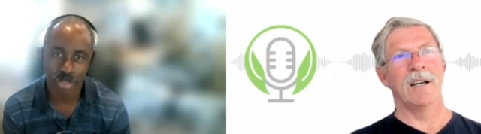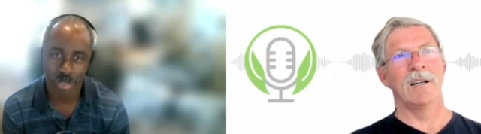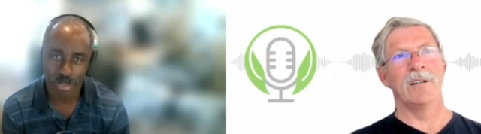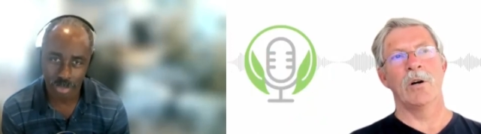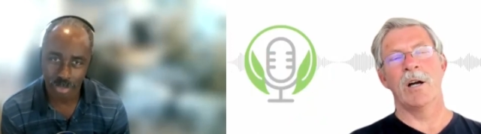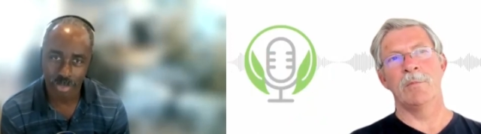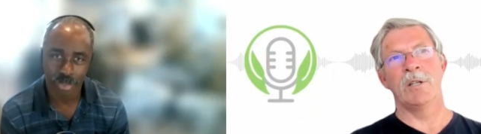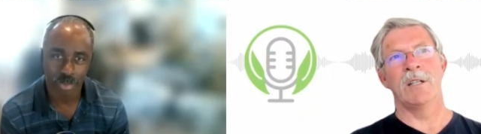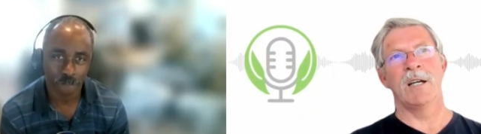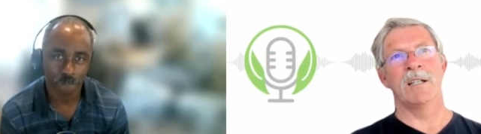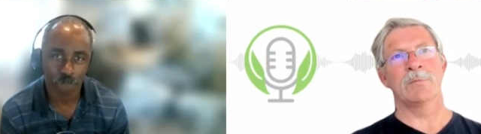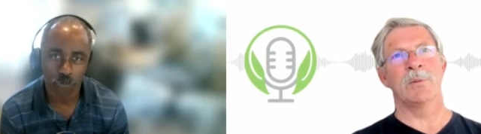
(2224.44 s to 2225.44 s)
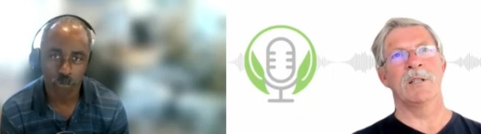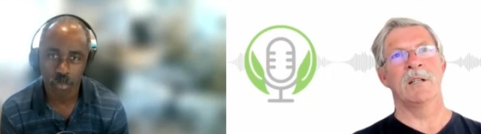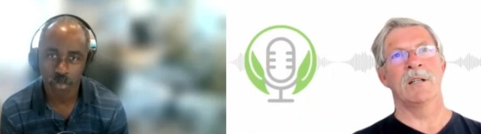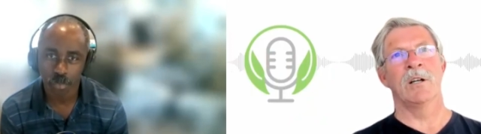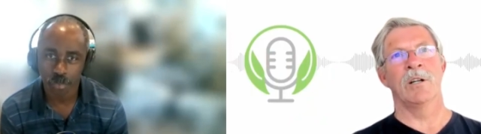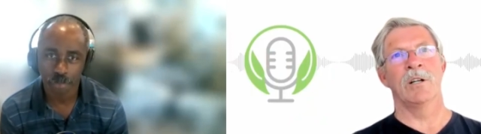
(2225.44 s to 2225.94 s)
Speaker 1: Yeah. No, I mean, there's
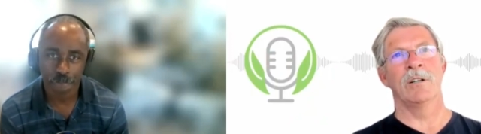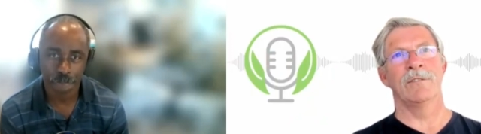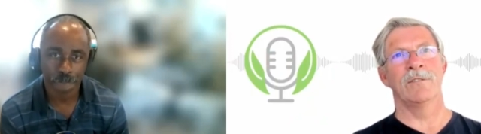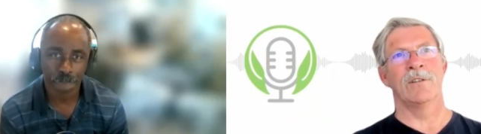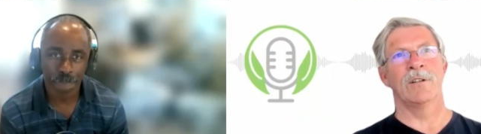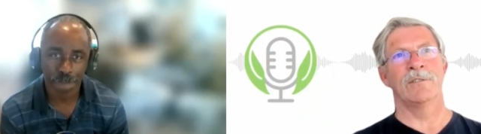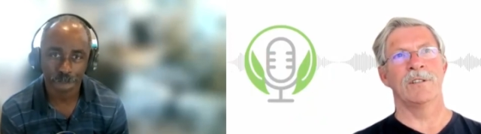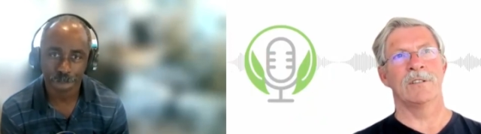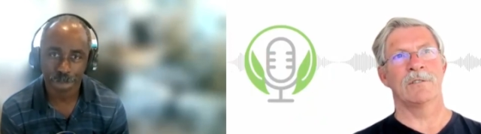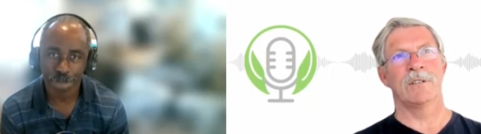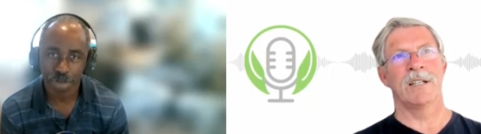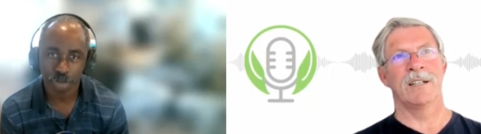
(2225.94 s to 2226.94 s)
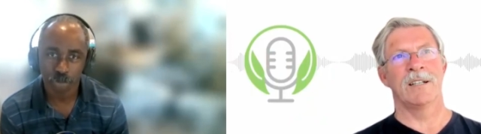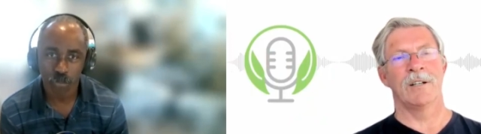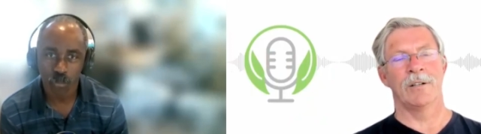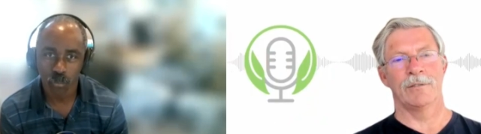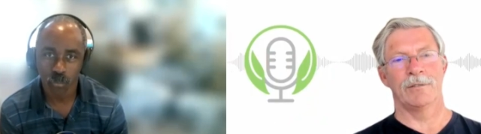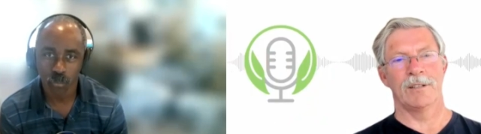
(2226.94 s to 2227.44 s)
been a lot of, of history and a
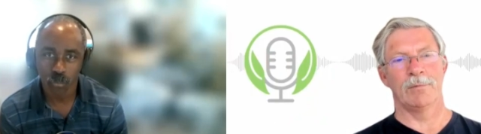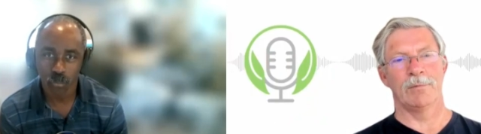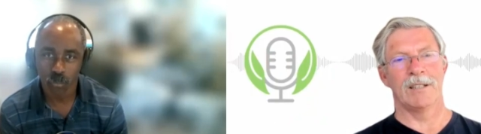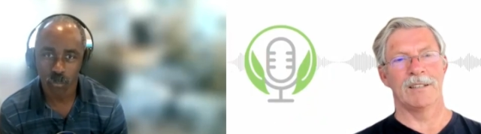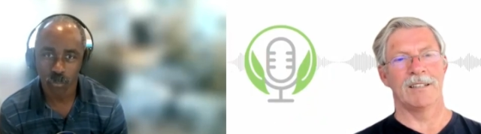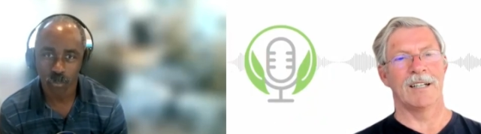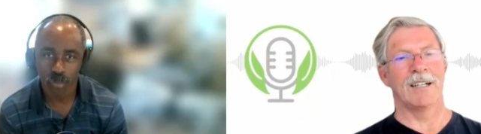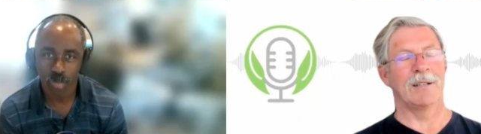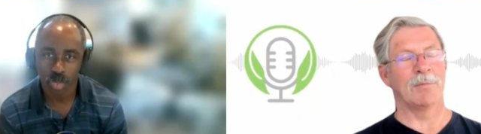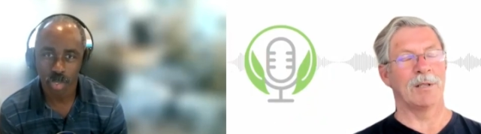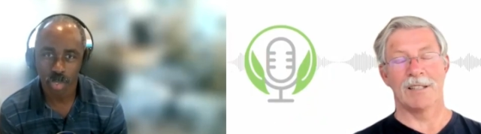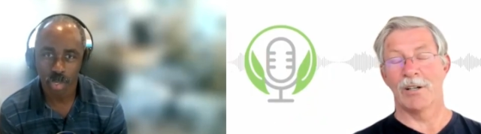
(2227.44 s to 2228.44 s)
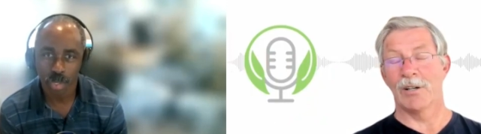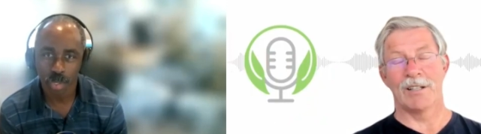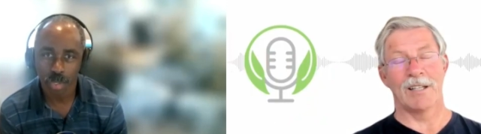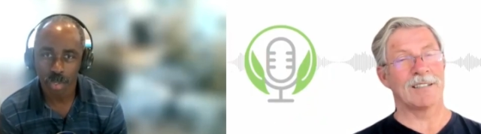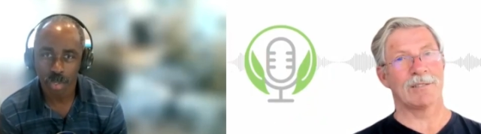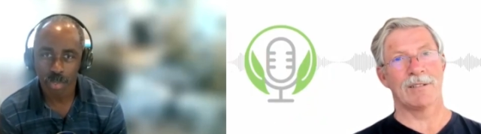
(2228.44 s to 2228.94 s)
lot of it we're denying. But no,
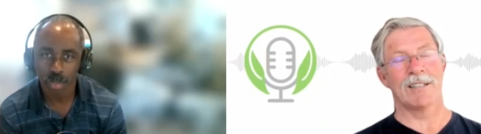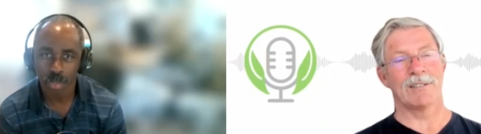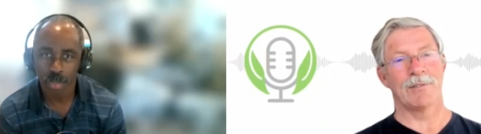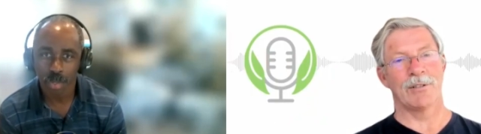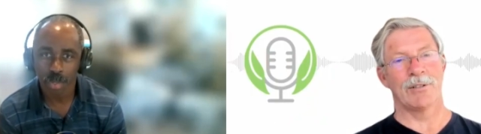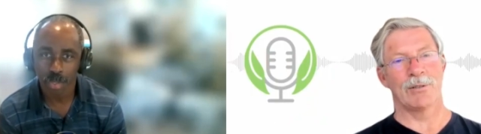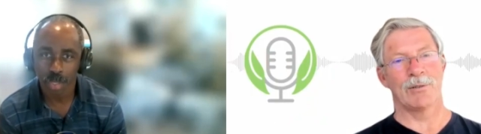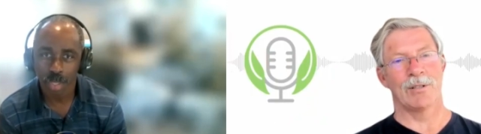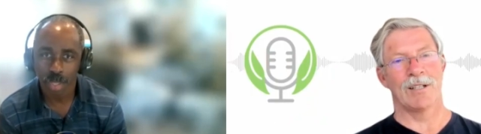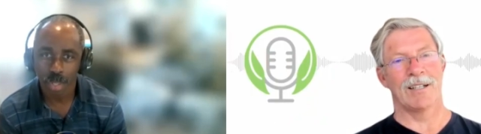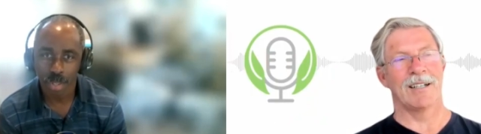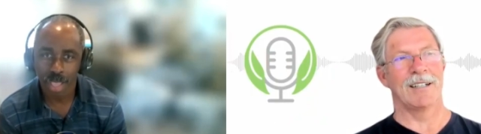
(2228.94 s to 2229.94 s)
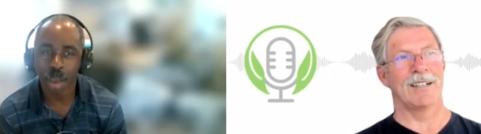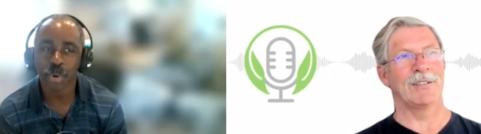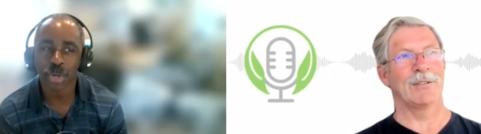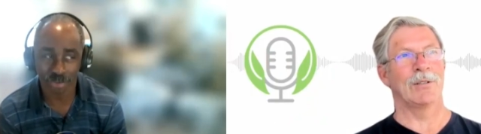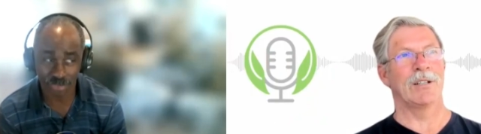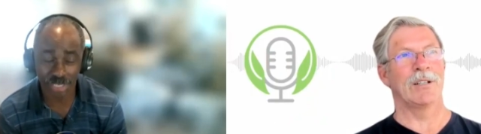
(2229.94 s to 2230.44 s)
that's that's very cool. I, I,
Speaker 2: I would
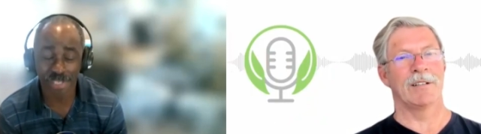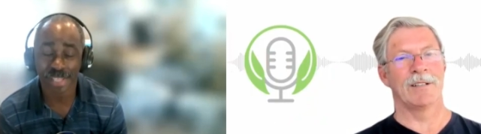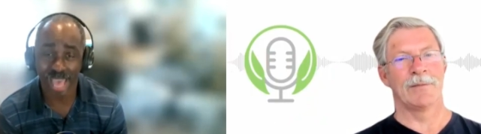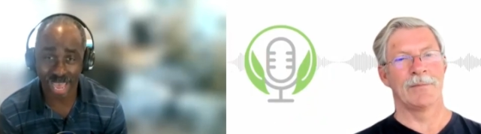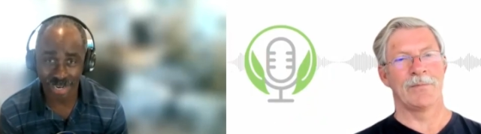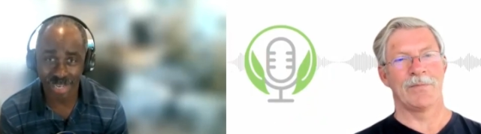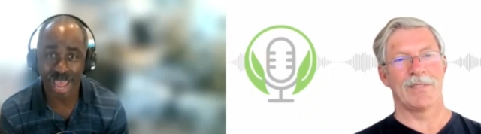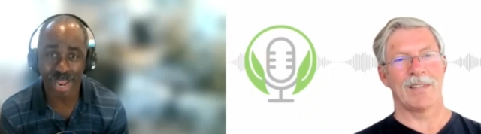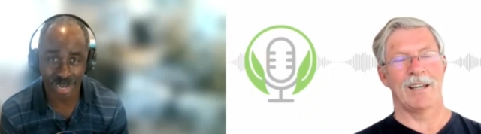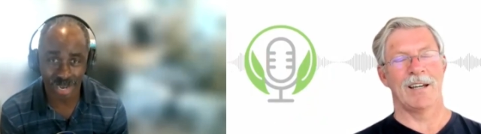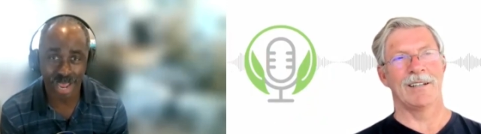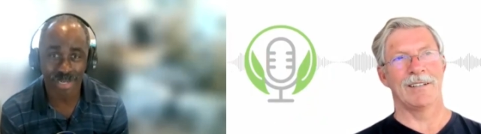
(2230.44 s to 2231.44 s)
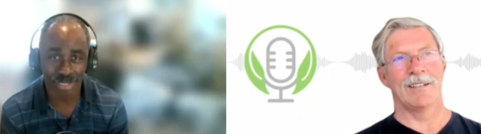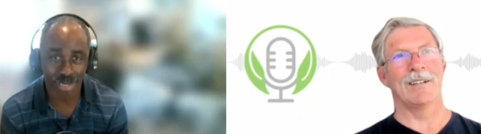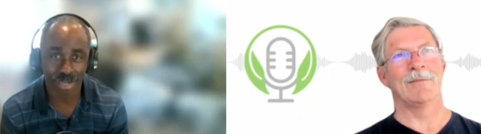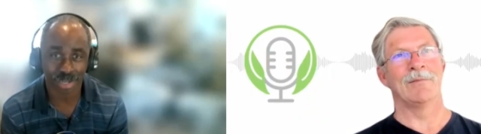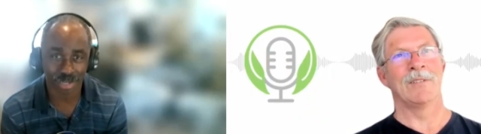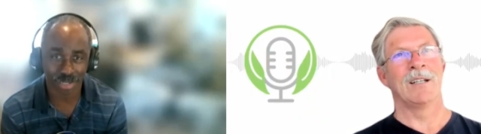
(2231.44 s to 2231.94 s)
love to see that. That, that, yeah,
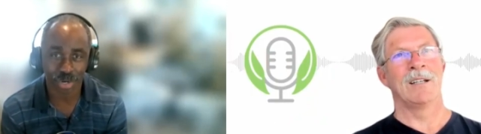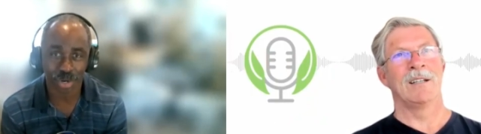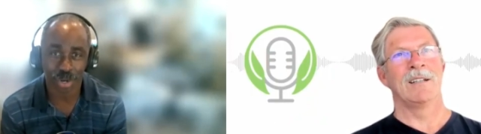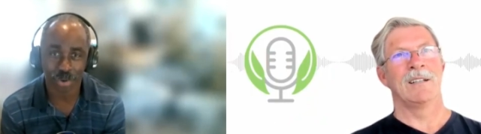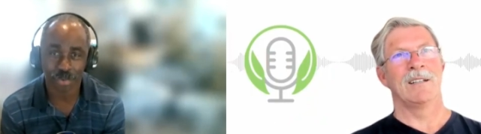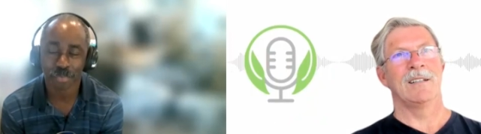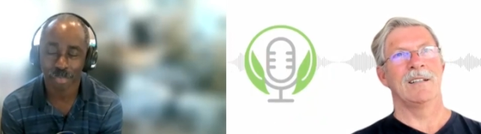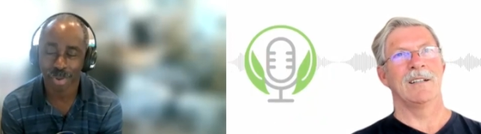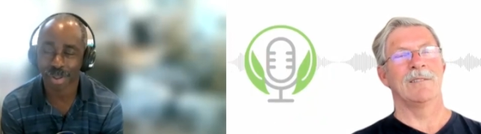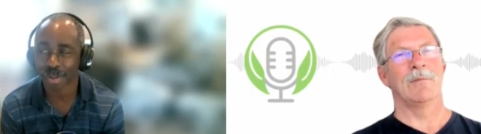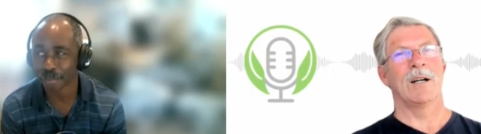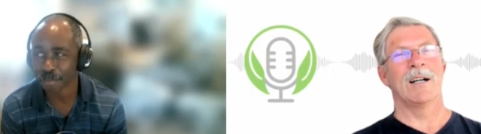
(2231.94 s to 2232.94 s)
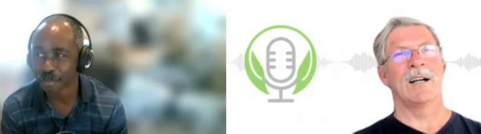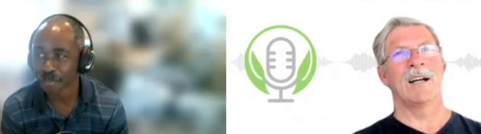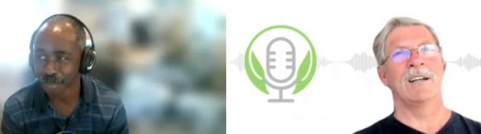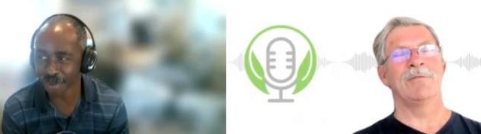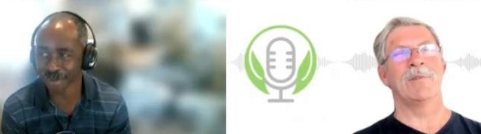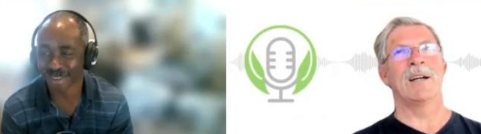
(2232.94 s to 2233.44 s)
uh, yeah. you know, yeah. Um,
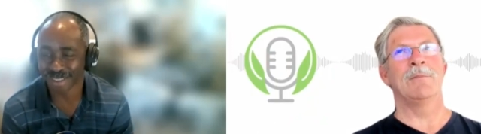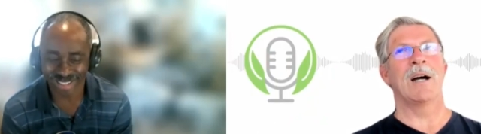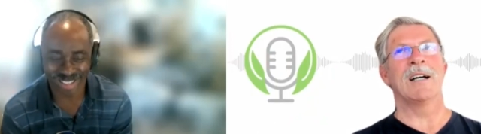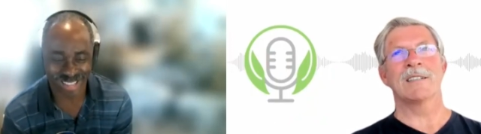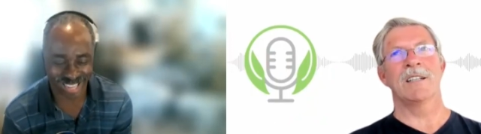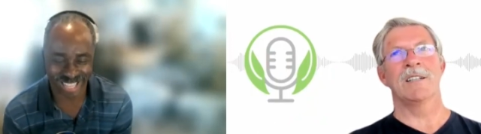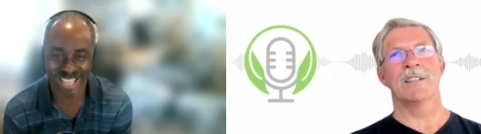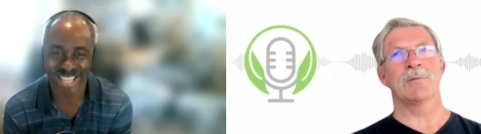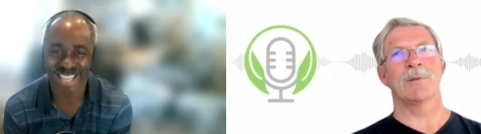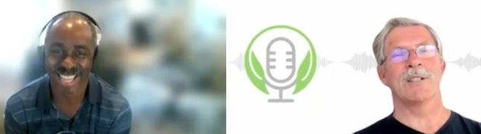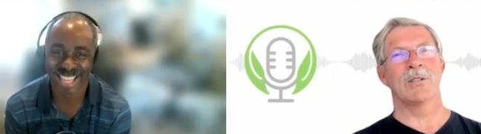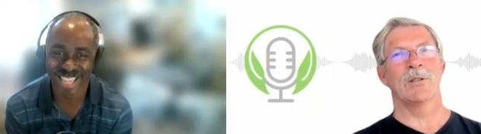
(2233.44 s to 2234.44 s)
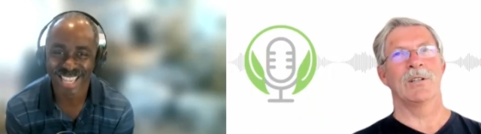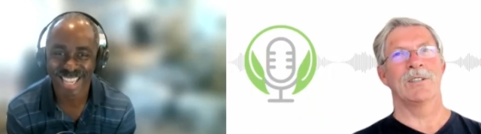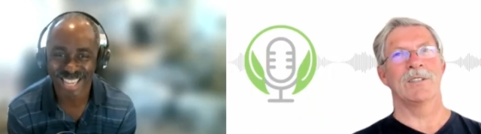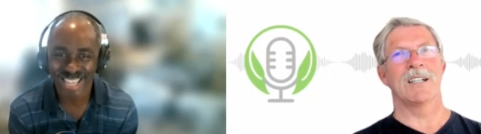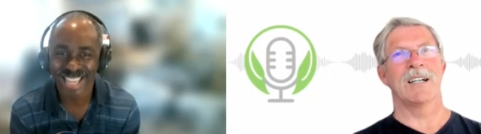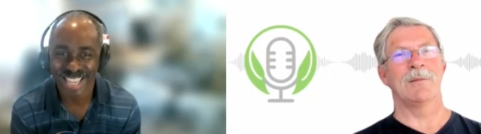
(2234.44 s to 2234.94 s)
Speaker 1: I, am asking this question all
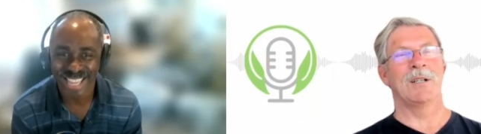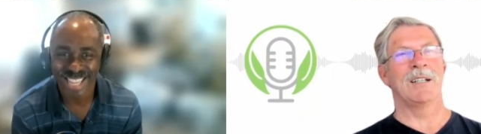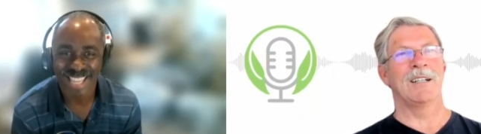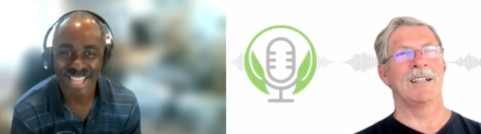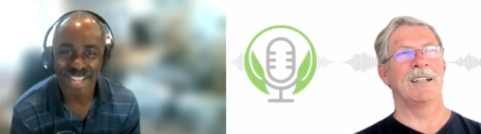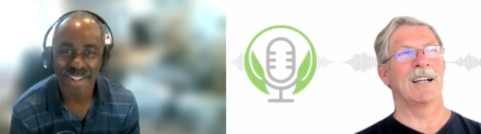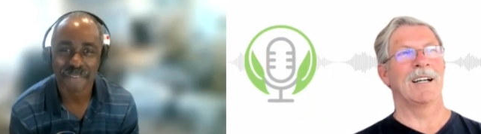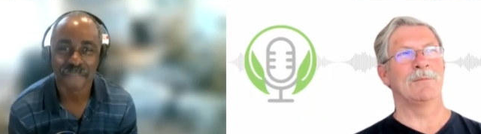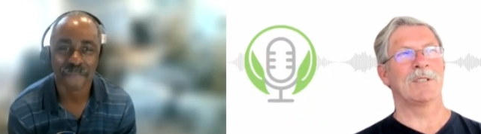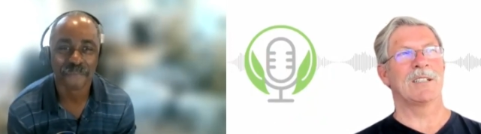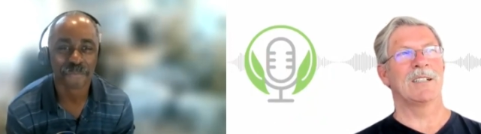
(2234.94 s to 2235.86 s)
the time, and, and I'm